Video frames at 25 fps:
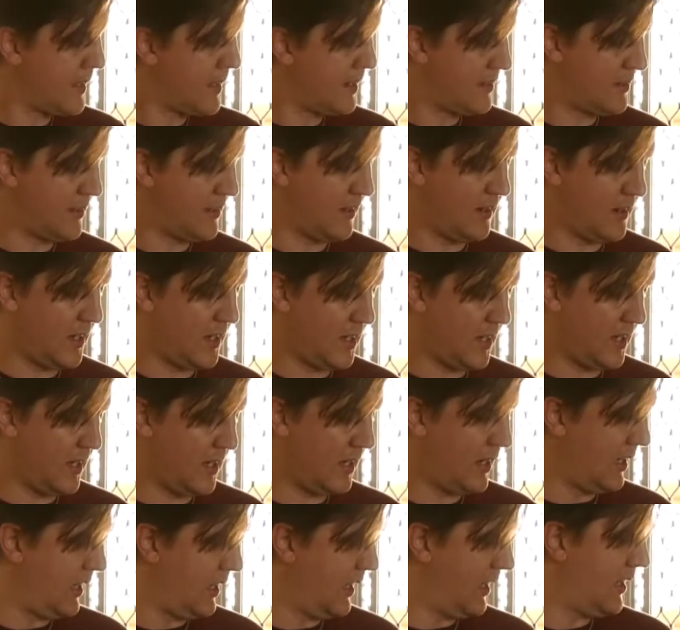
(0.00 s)
So
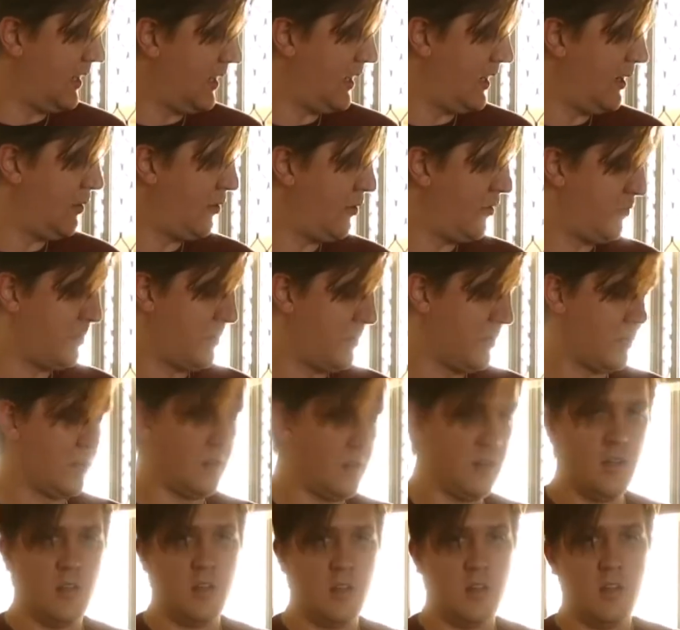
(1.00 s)
in here we've put
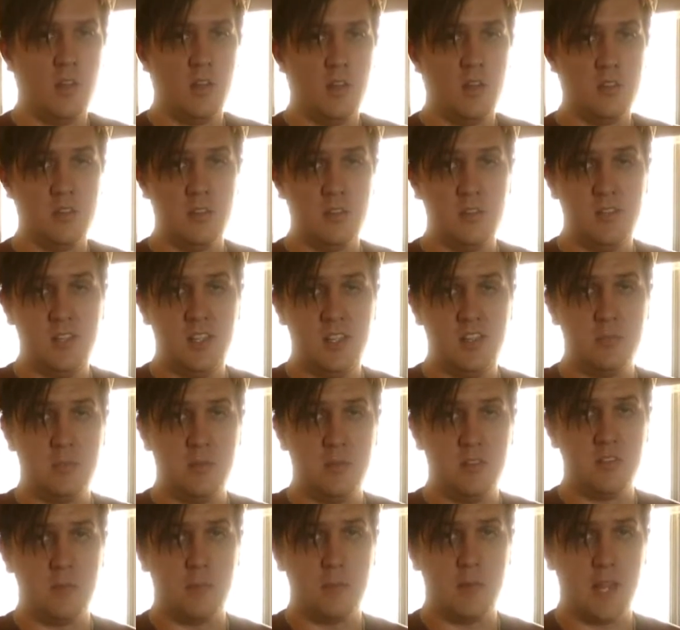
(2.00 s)
2
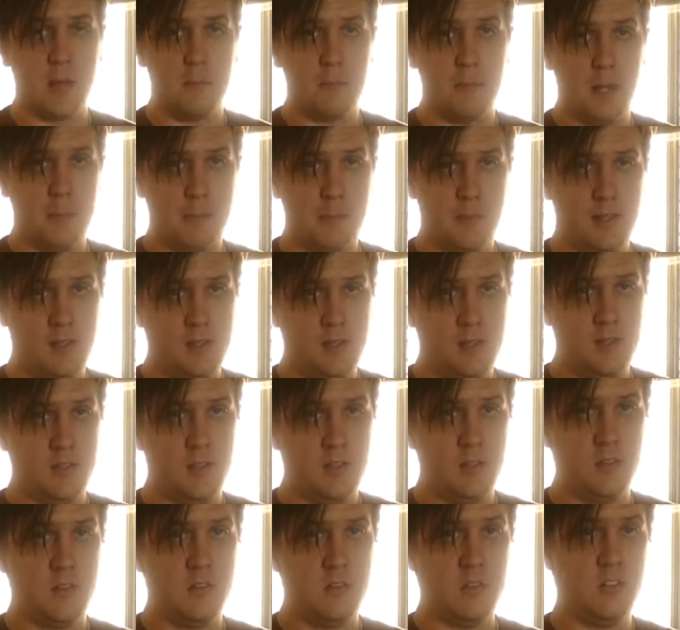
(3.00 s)
teaspoons of black pepper,
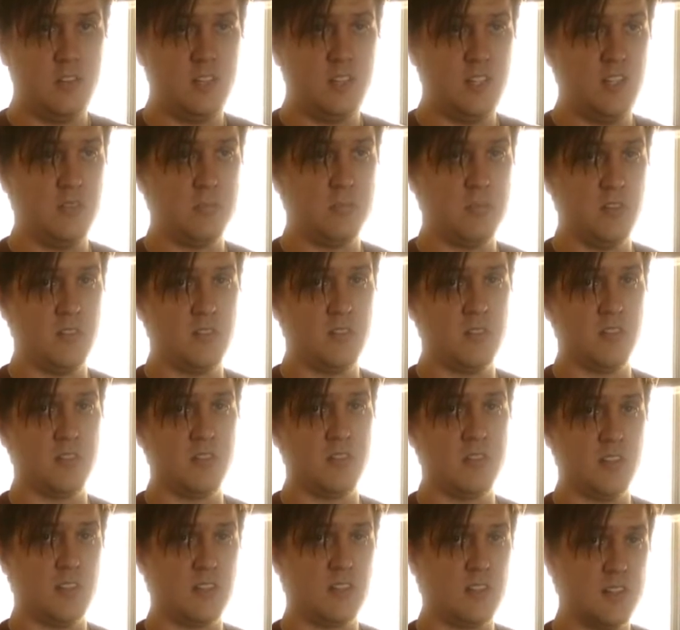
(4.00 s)
2 teaspoons of
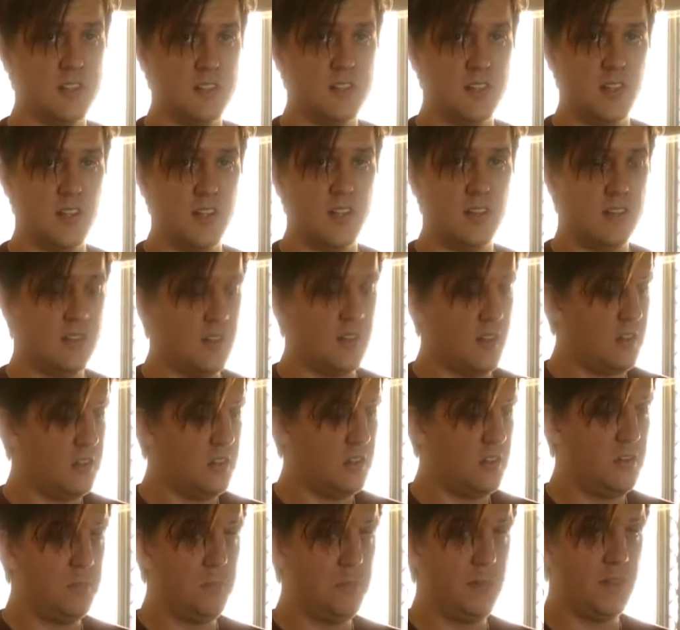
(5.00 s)
celery seeds,
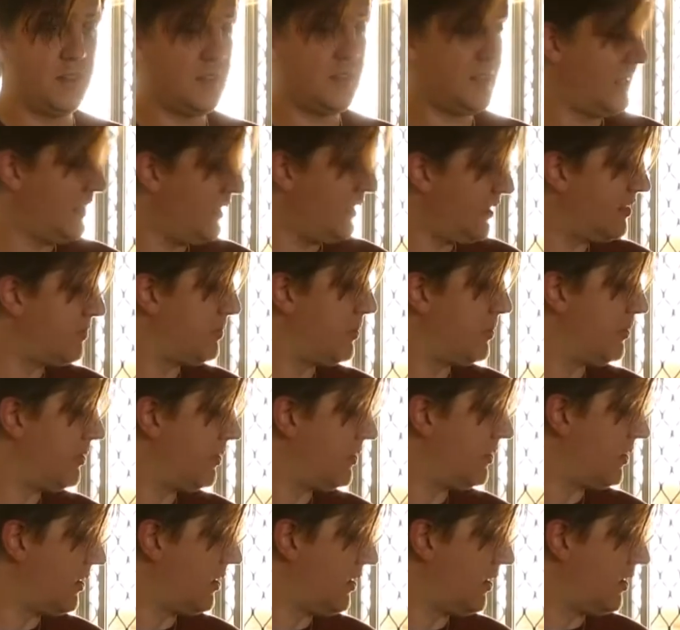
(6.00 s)
2
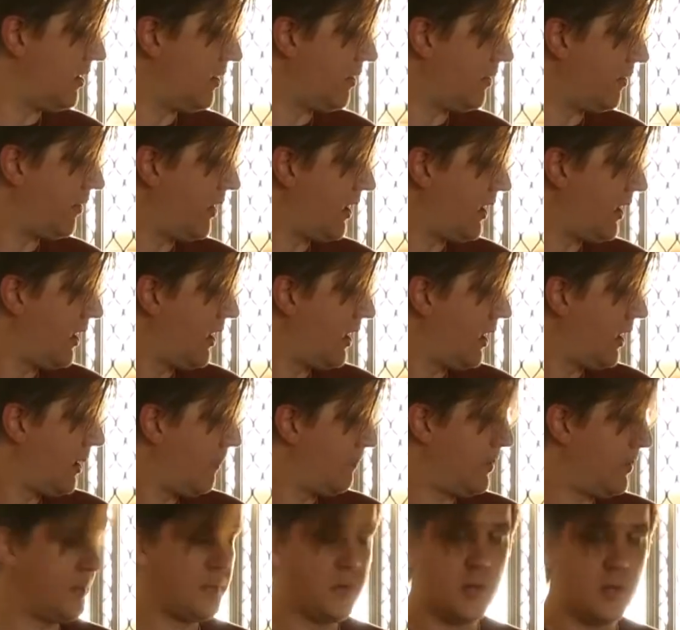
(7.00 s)
teaspoons of
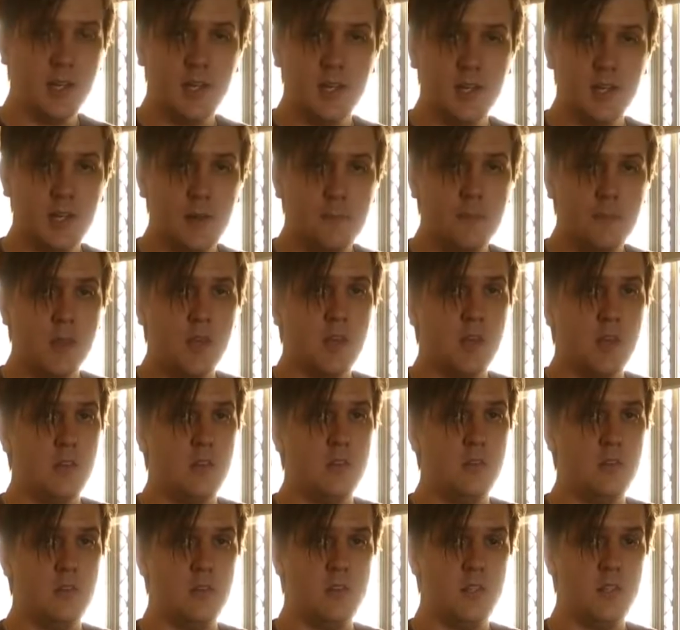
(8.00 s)
paprika,
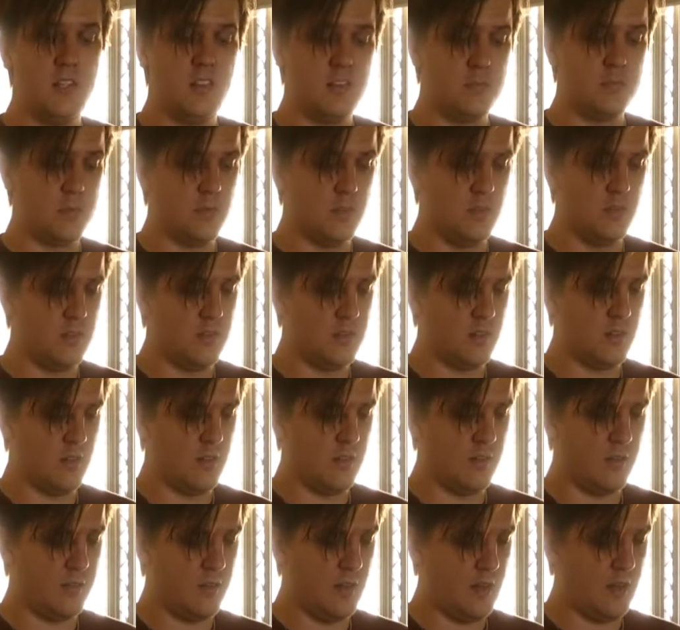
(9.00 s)
2 teaspoons
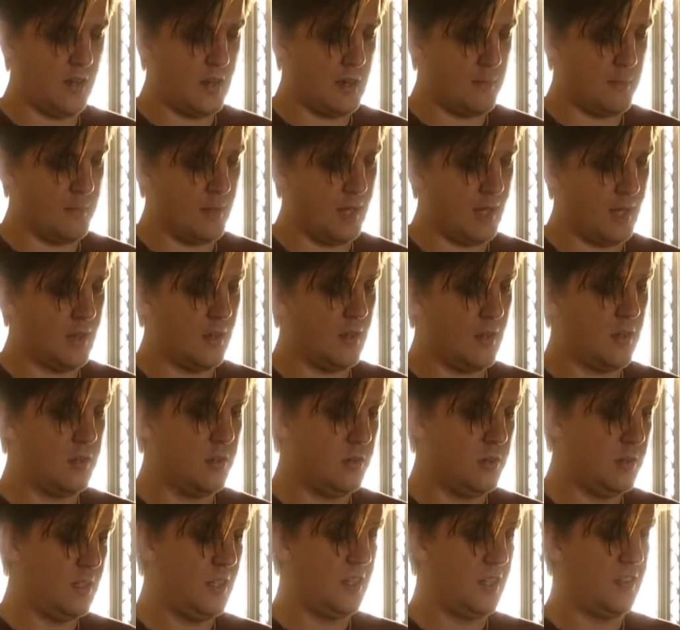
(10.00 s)
of nutmeg,
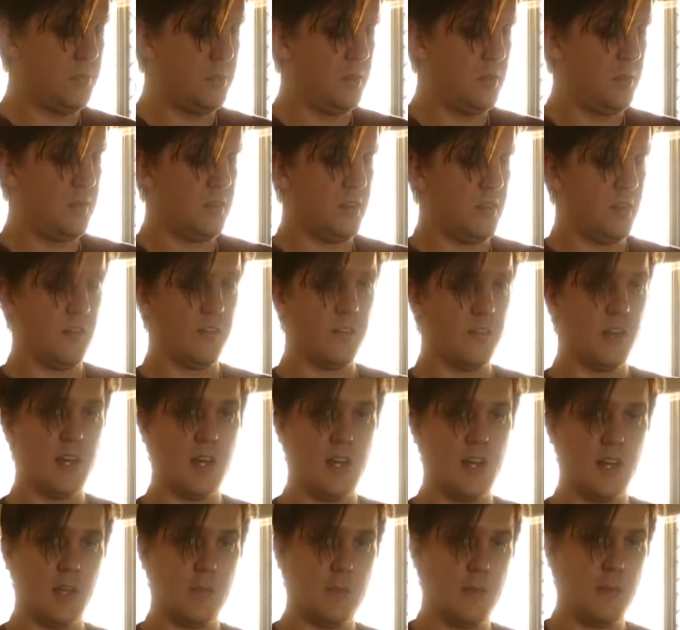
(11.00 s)
2 teaspoons of
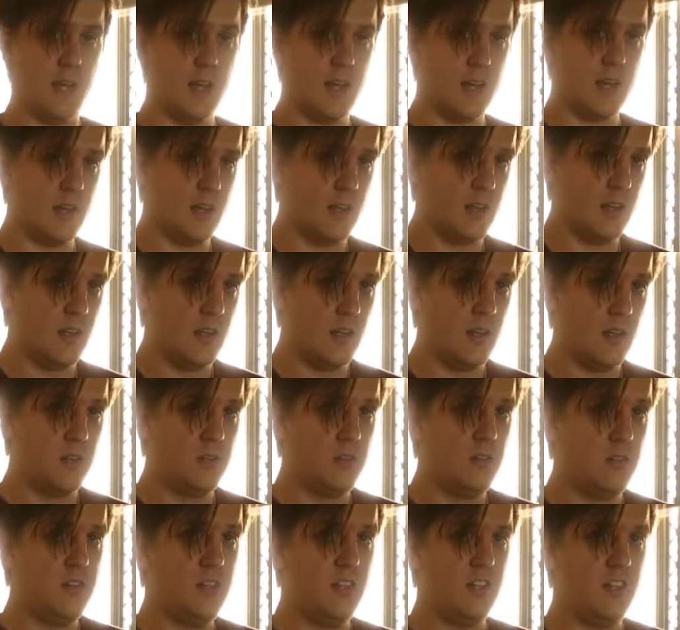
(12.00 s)
garlic powder,
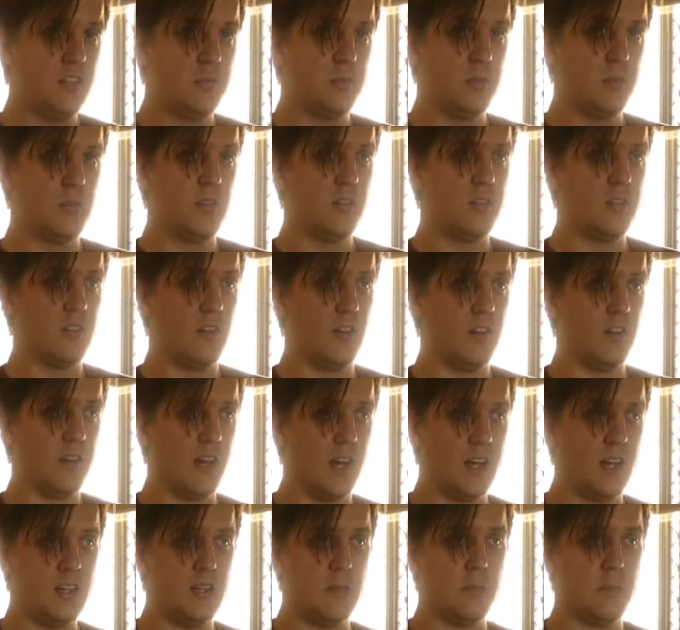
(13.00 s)
2 teaspoons of
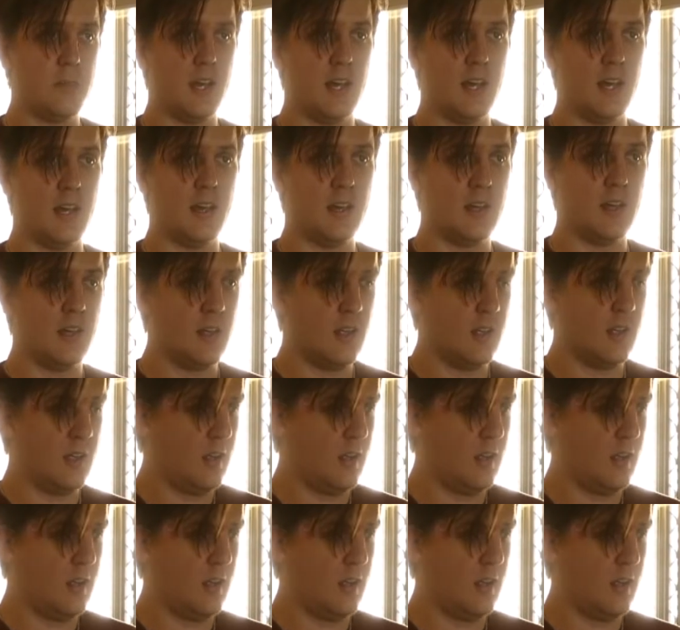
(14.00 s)
onion powder,